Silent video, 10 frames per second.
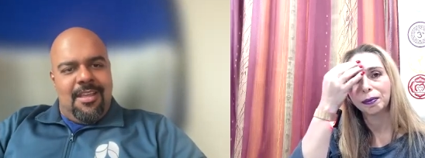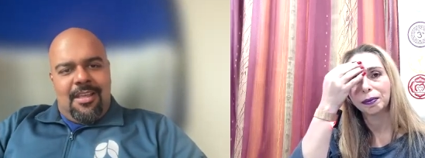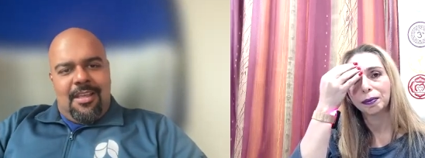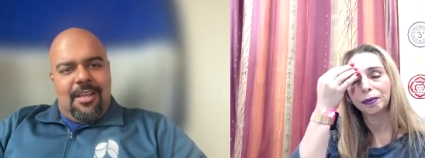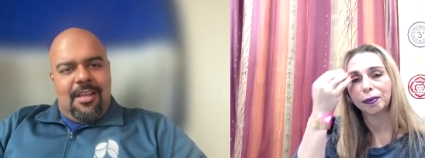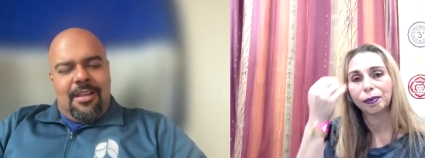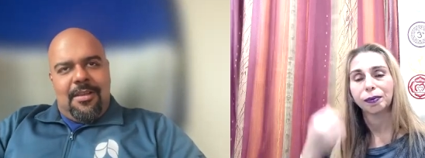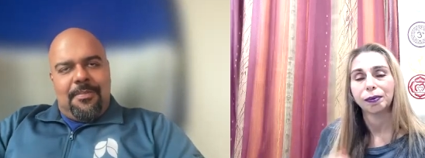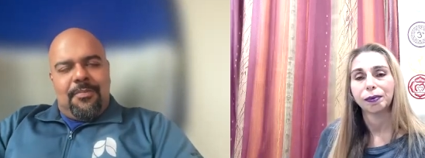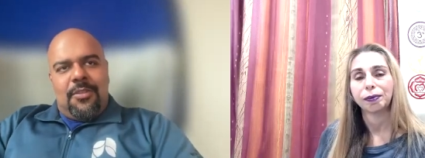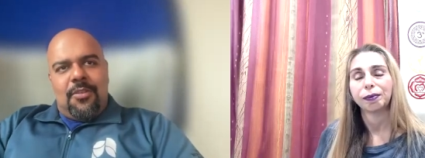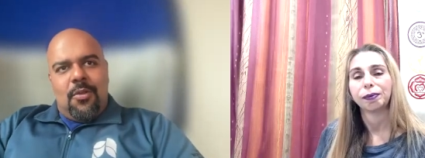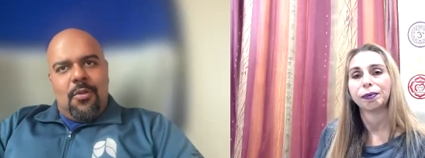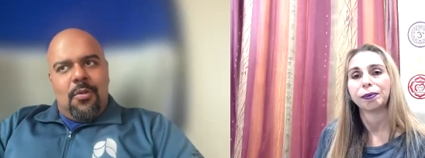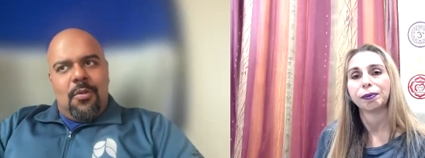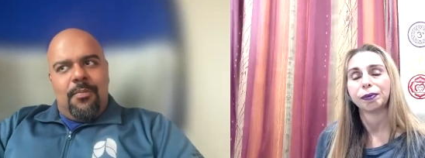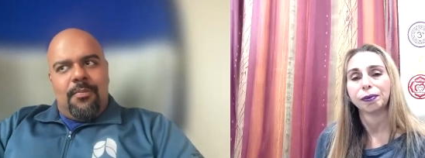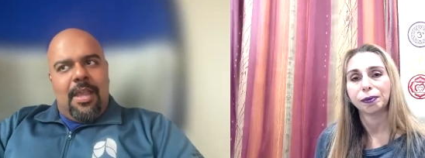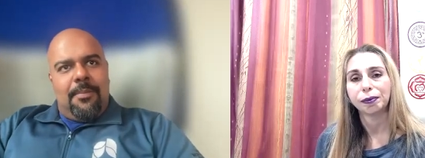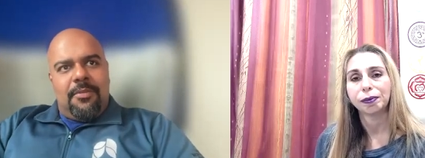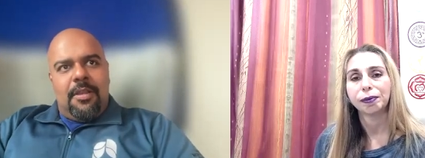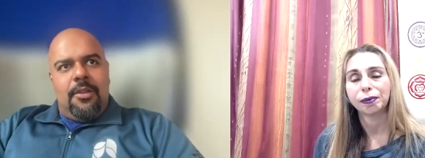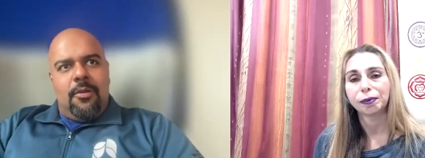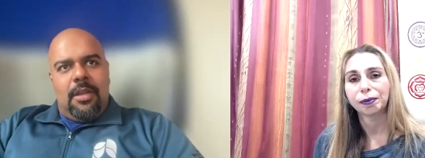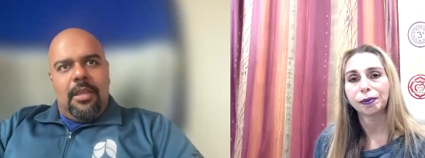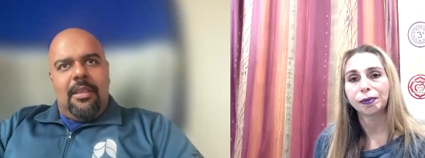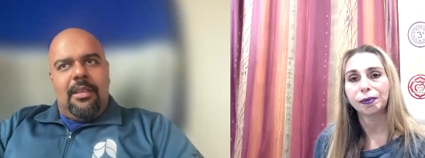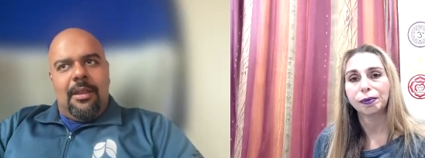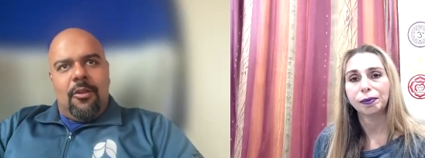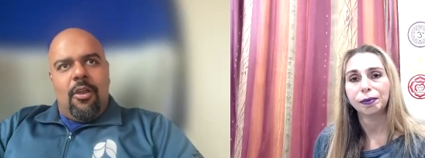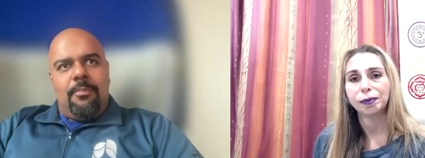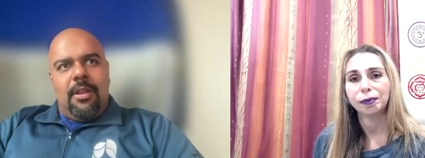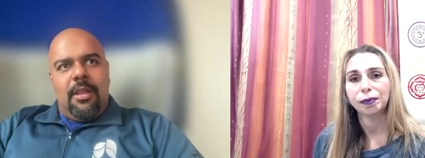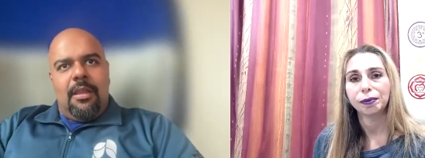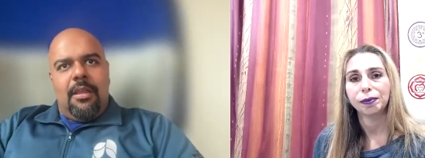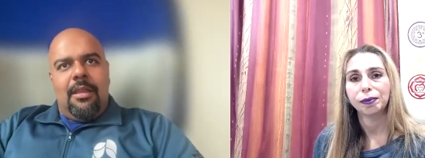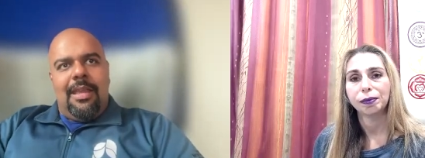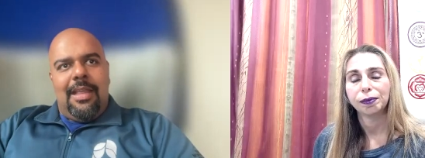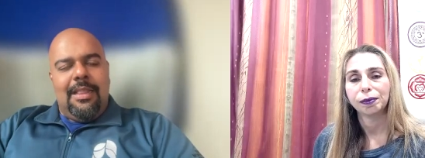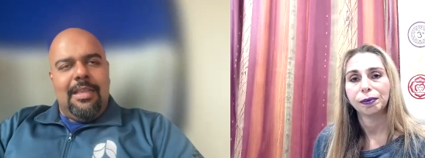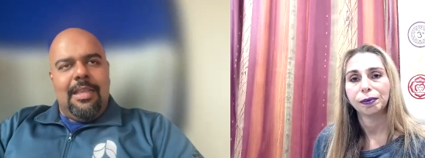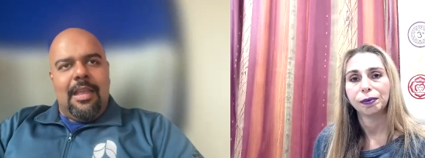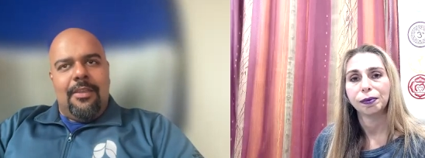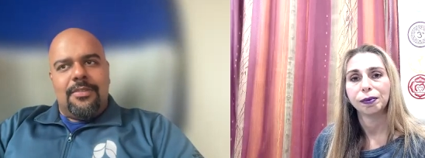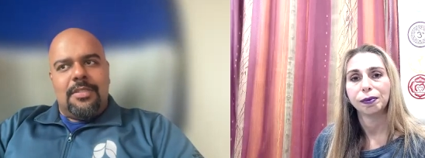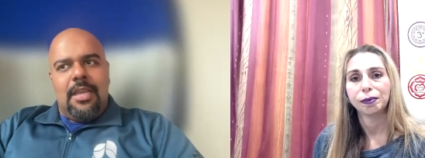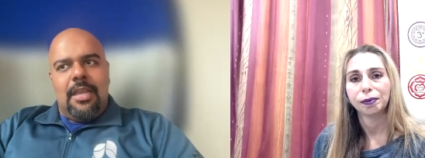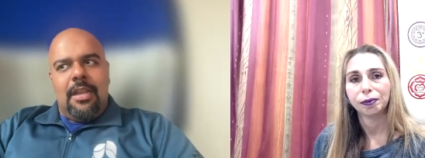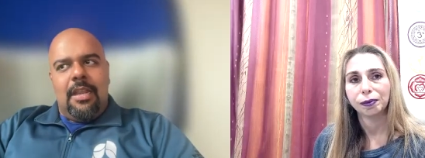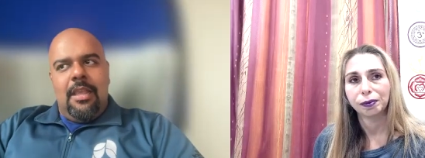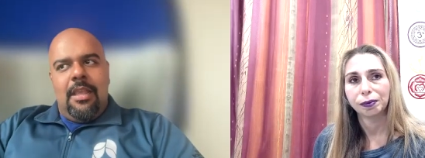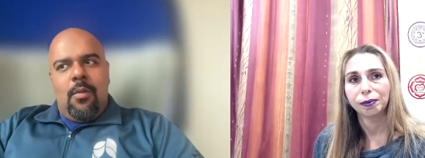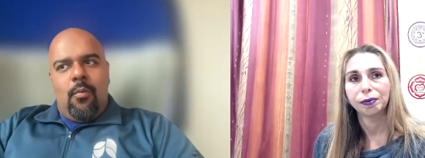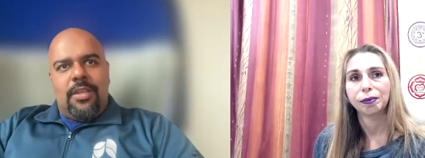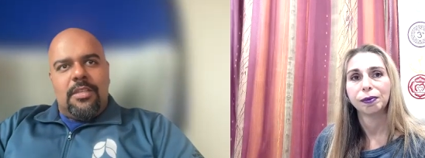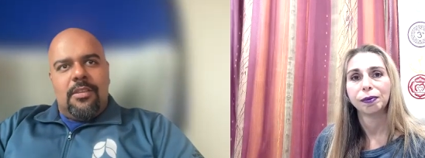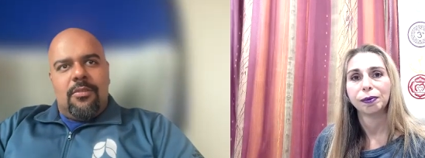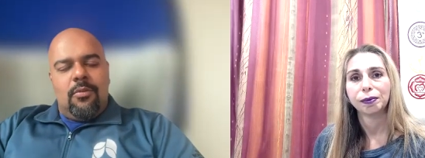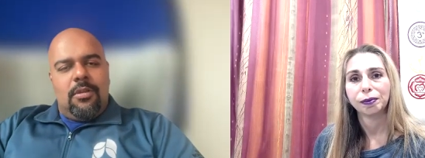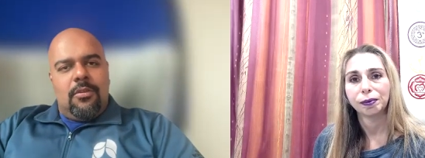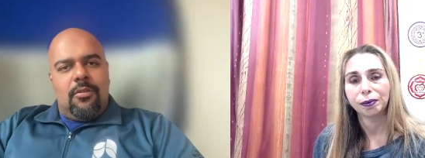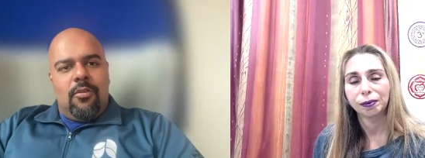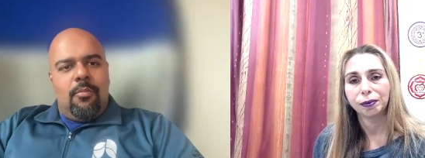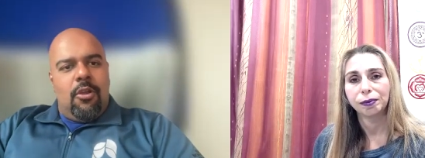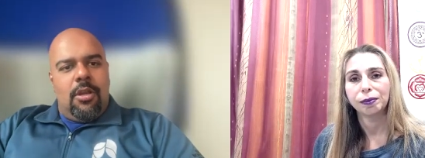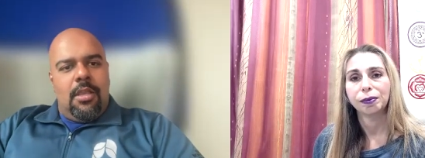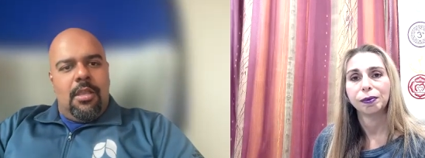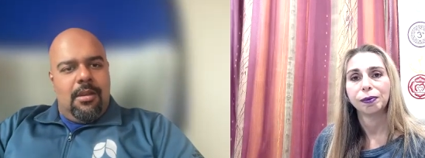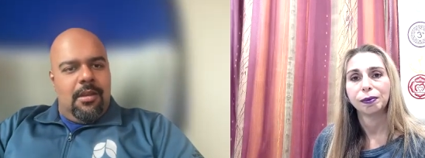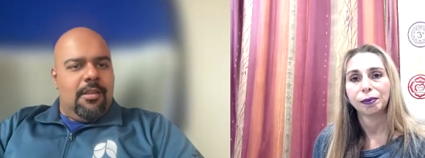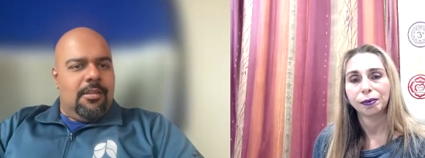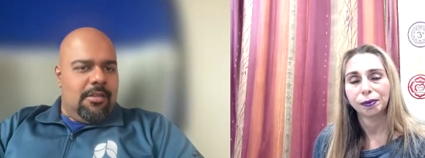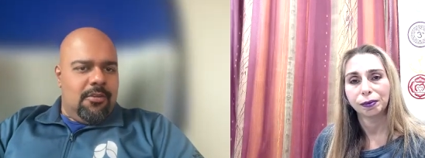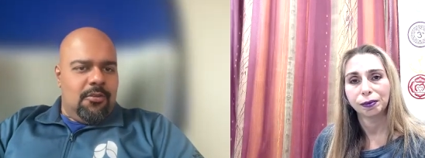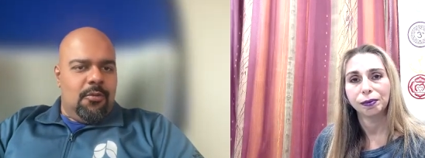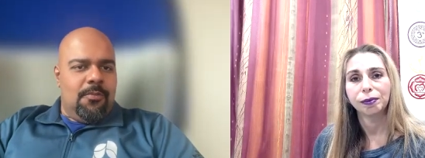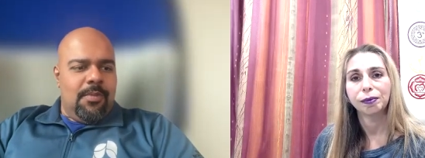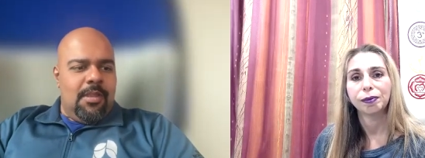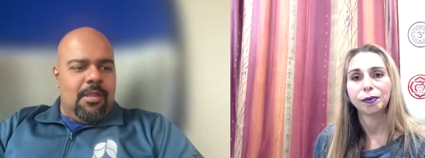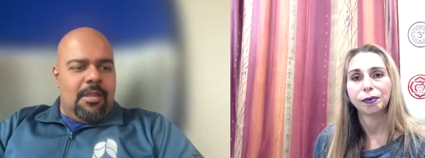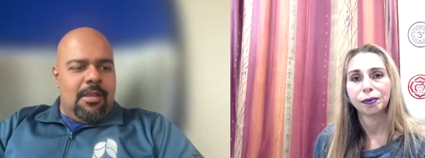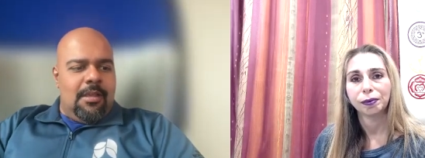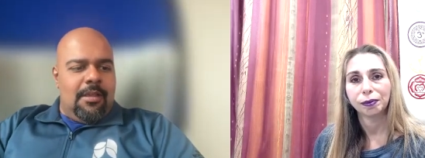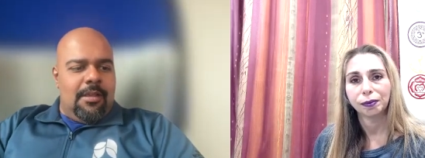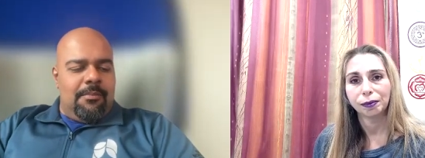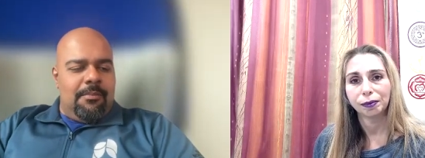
Speaker 1: Uh, so absolutely, adopting a healthy lifestyle which is suited to your body, in addition to, uh,